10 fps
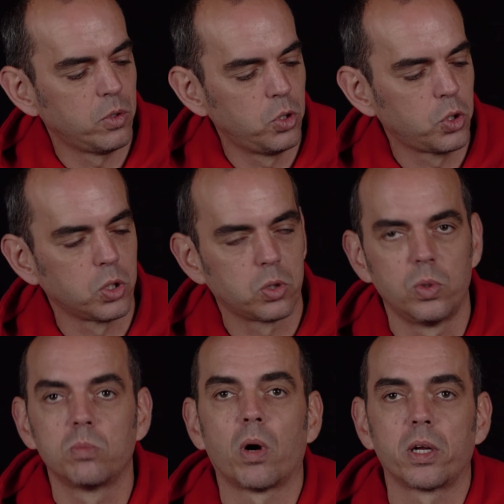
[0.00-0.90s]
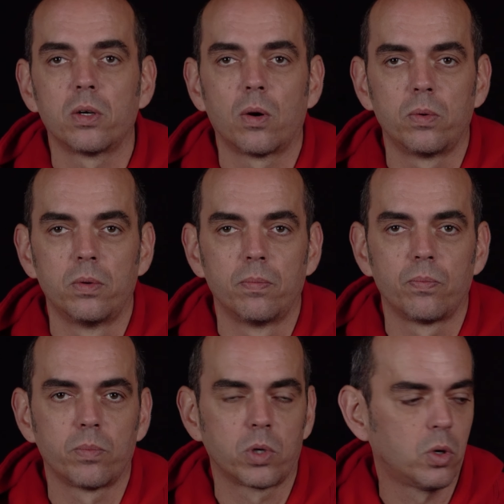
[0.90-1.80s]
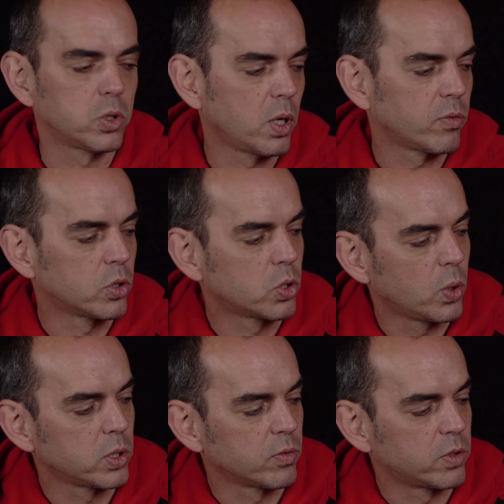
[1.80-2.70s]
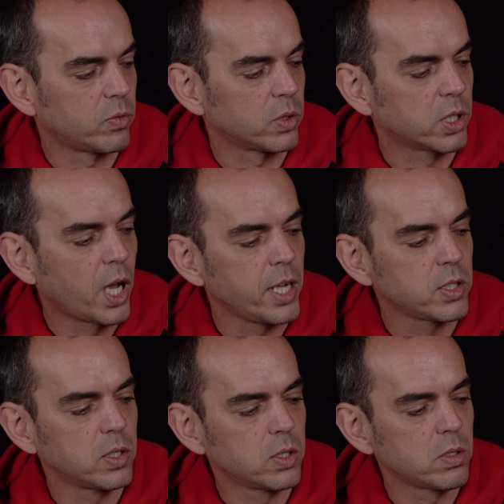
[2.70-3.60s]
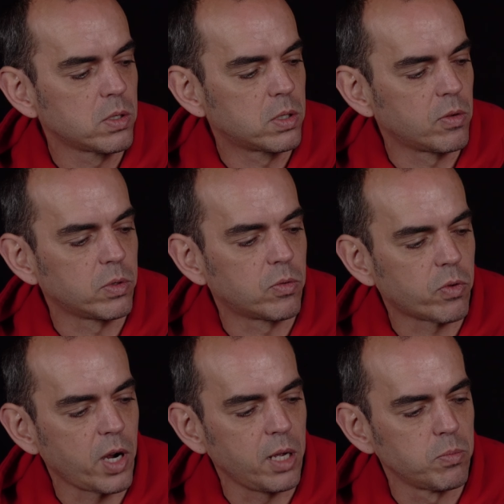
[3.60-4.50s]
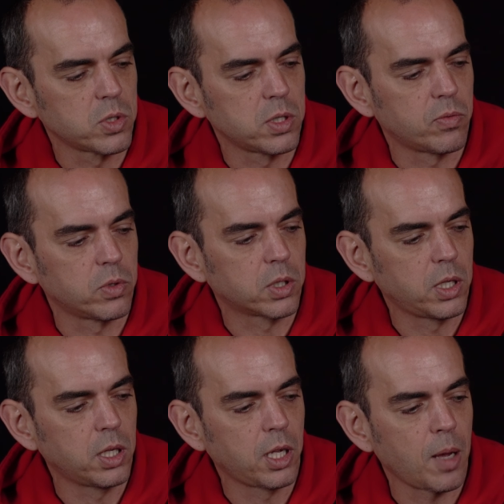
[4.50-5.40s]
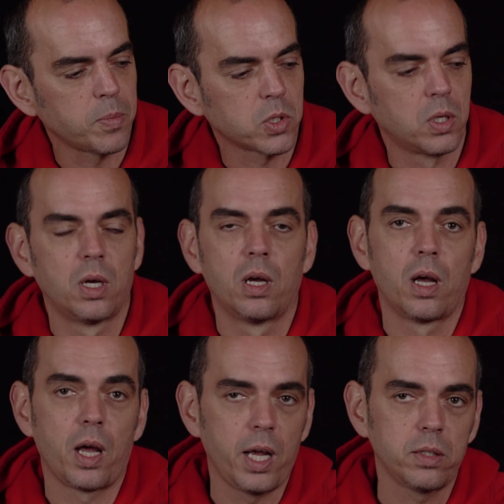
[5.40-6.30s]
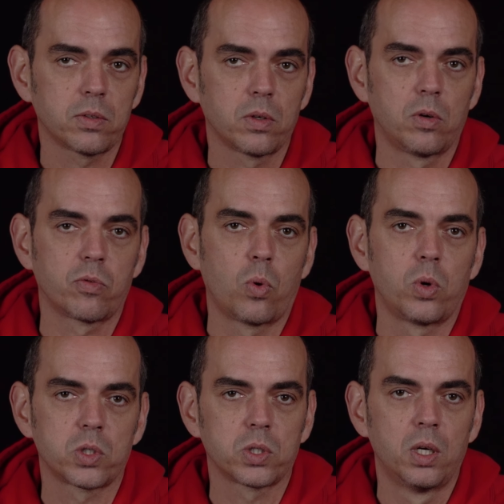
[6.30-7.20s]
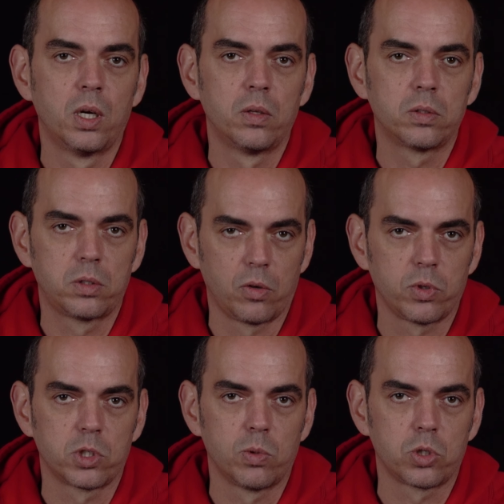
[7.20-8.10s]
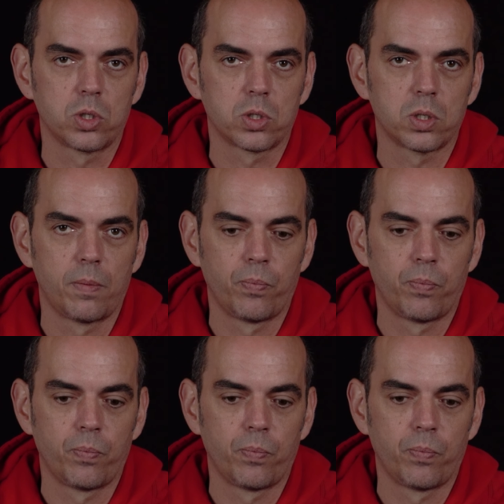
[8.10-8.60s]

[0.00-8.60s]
you should do it by your own, because you have the choice of different cases, different frames, different keycaps, and of course, different switches.